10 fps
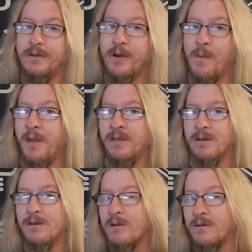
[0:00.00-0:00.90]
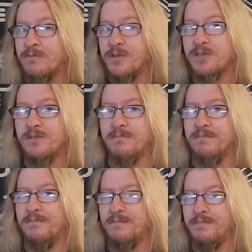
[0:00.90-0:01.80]
Your Hamingja could have just
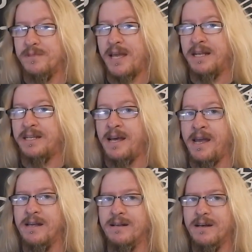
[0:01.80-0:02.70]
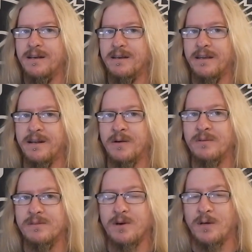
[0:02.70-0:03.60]
taken a day, you
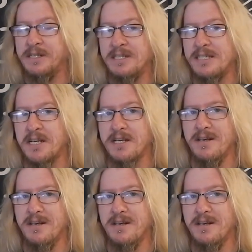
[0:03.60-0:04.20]
know, called in sick,